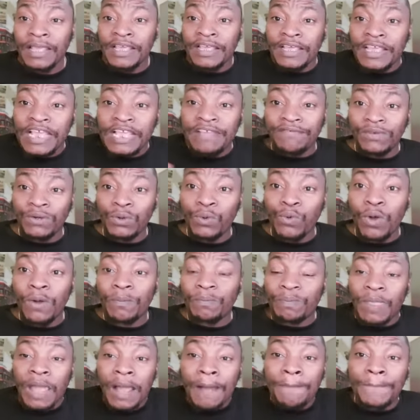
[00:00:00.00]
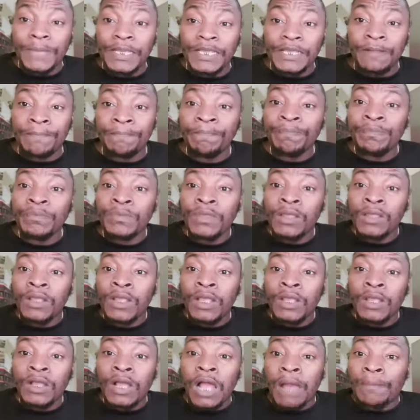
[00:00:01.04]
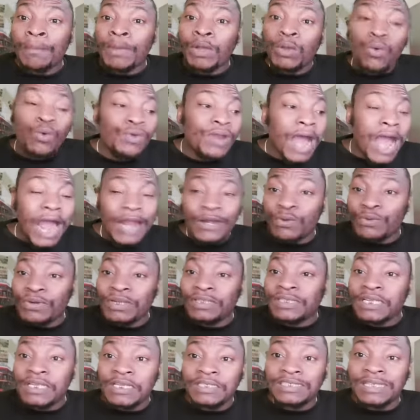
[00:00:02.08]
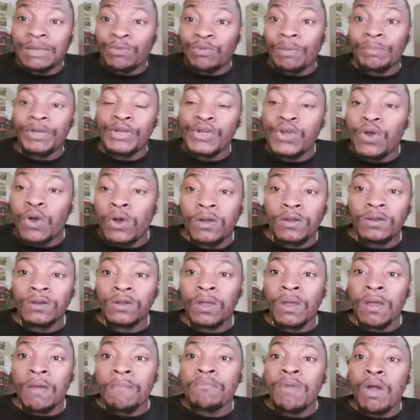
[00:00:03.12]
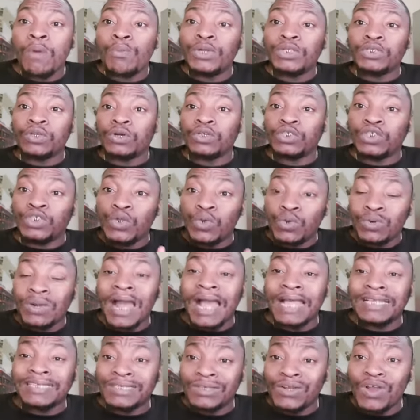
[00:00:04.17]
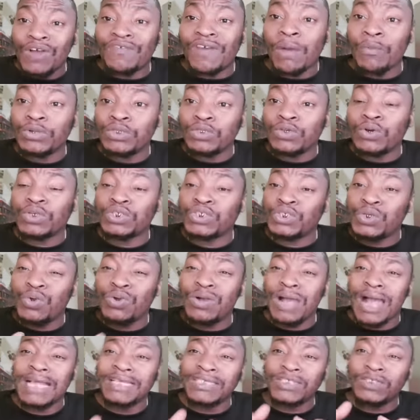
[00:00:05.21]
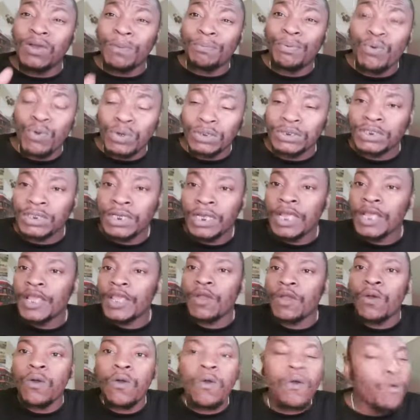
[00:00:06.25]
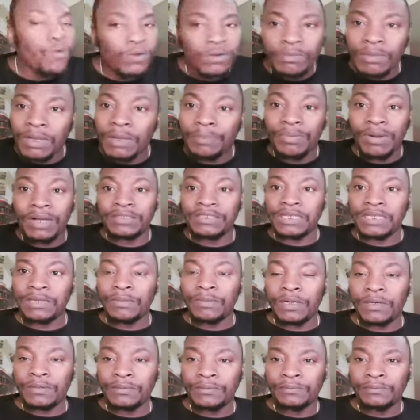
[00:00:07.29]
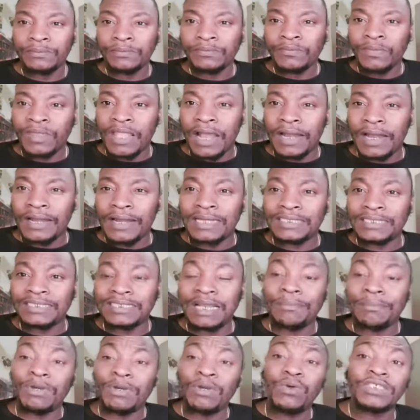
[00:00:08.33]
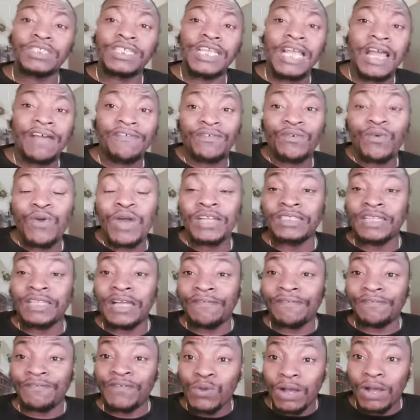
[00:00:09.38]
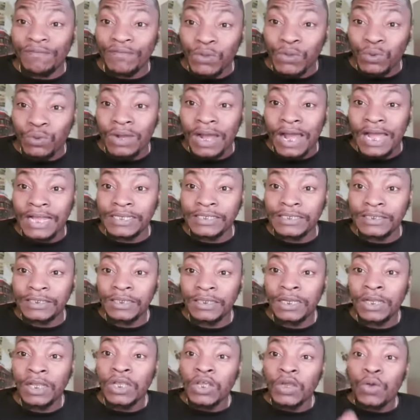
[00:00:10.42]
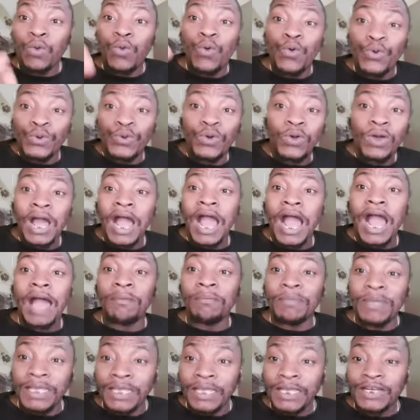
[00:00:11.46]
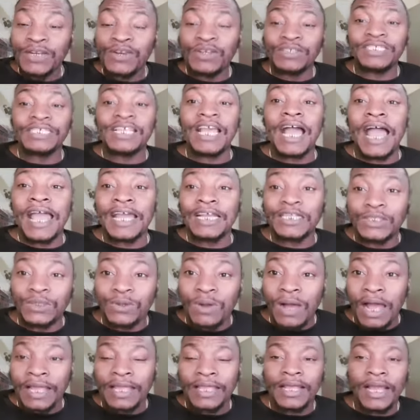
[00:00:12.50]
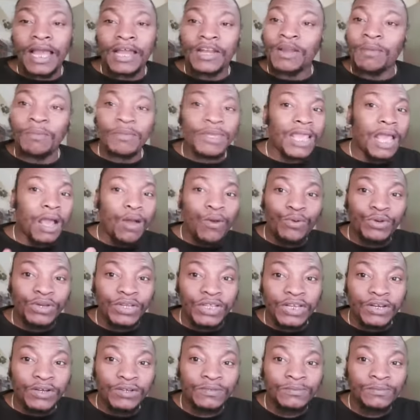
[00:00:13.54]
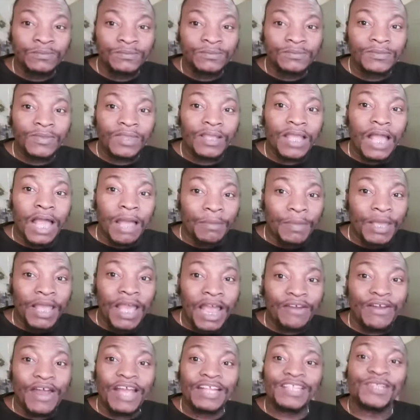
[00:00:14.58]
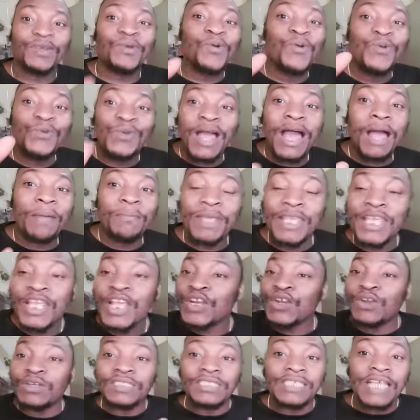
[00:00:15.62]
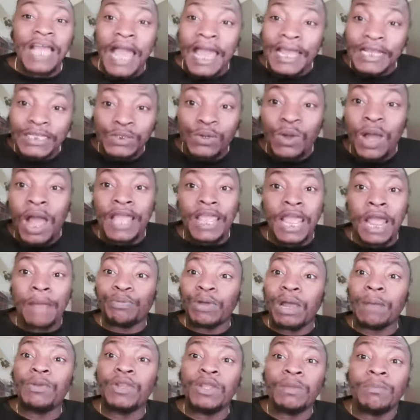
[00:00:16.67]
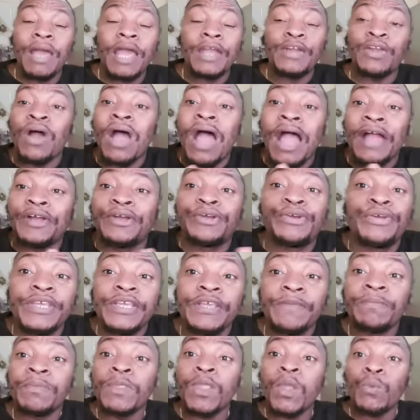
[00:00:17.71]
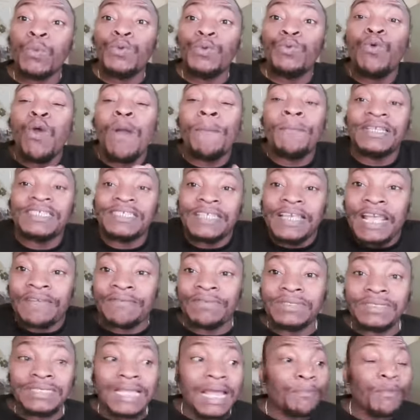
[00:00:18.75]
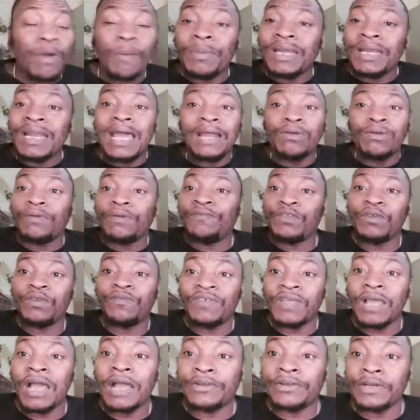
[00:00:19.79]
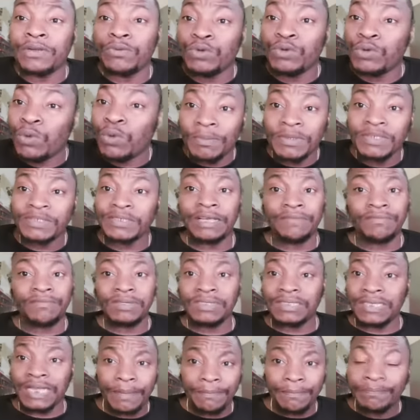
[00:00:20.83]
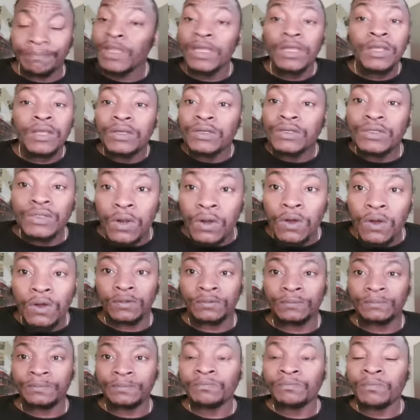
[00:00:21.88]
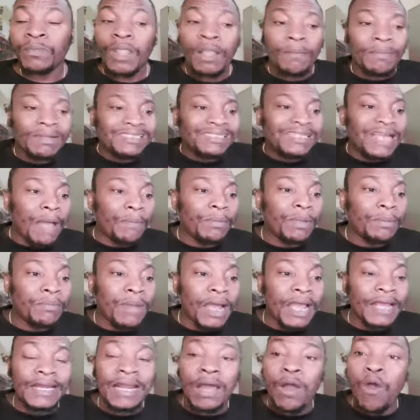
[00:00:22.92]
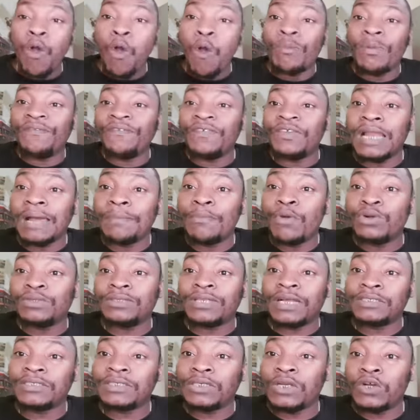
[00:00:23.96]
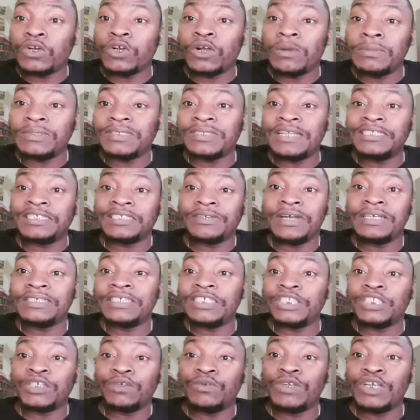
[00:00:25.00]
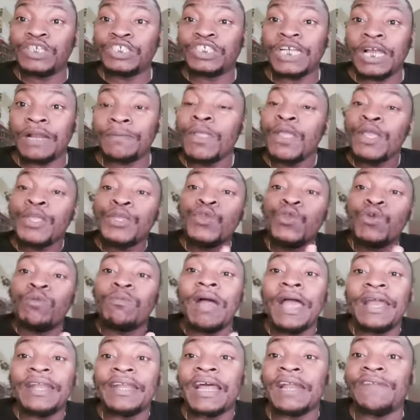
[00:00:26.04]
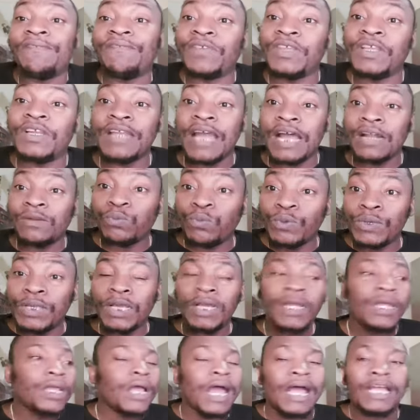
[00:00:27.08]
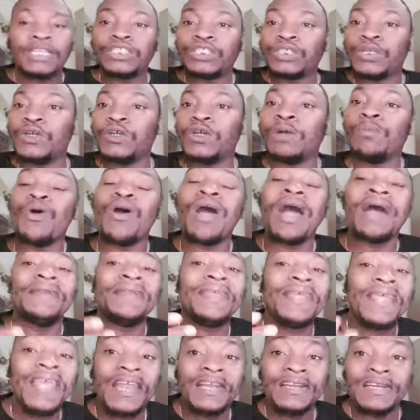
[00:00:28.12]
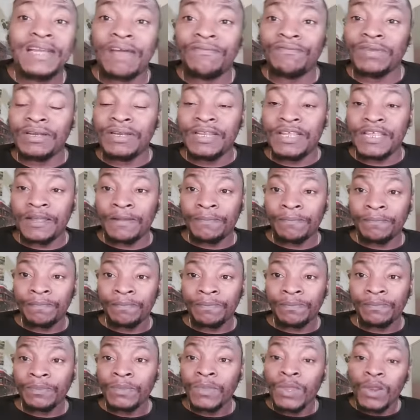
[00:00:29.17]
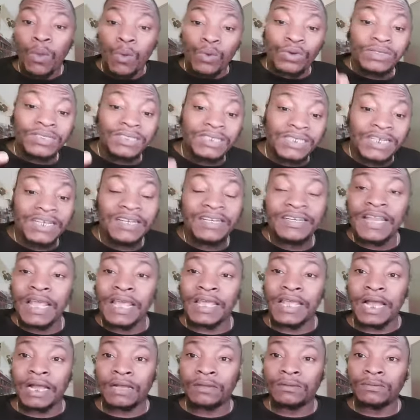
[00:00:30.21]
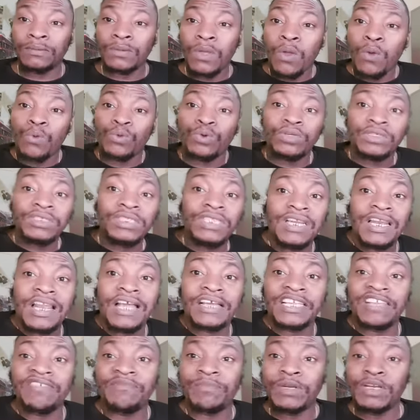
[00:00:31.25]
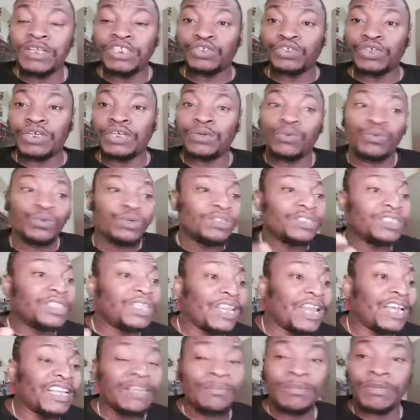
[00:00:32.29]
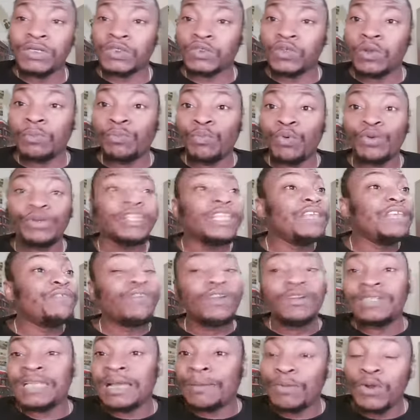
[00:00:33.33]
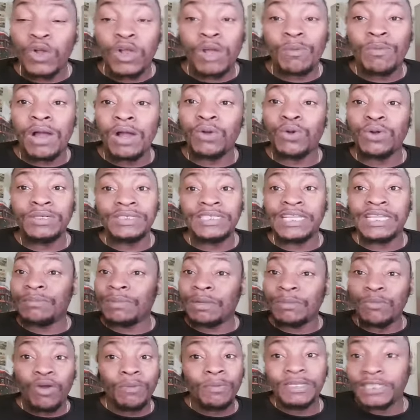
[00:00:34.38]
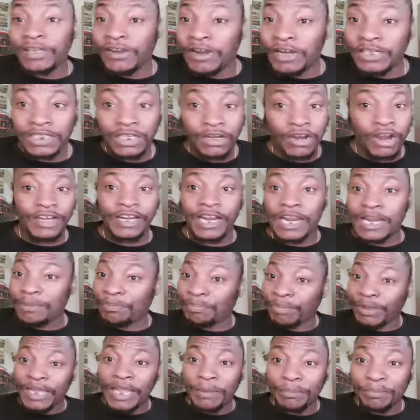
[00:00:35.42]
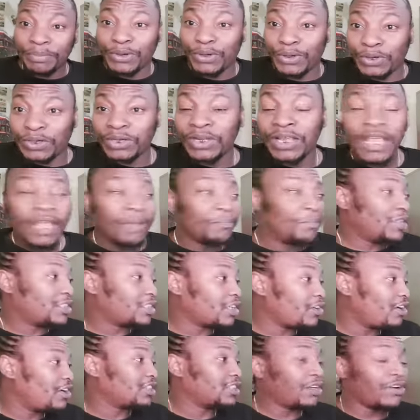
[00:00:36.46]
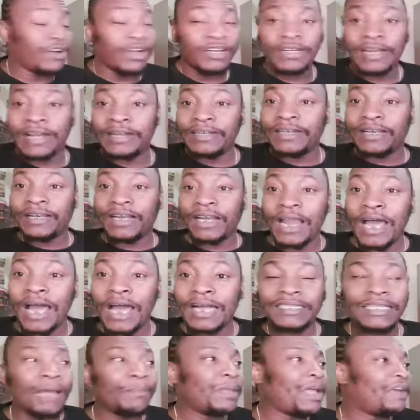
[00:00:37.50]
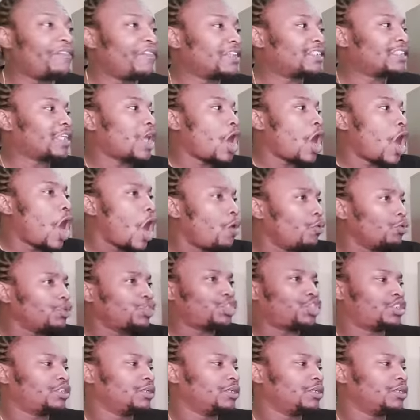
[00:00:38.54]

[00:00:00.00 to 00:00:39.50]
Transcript: Even though I'm a good at do the things that I do. But without you guys love and without you guys support, it wouldn't be possible. You understand? Me know, so you have quite a few of you guys. Uno ami no see eye to eye, and I'm me only, you know, got me alright. Uno ami no see eye to eye. I probably might not agree with what I say every time, but me not look for you if you agree with what I say every time. No, me talk my mind on how me feel about a circumstance or a situation. You might not feel that way or serve, but at the end of the day, uno still there. Uno still give me the strength. Uno still give me the support. Even time uno come up and tell me about me territory and the paper, me territory and the cloth, and me have say, ouch!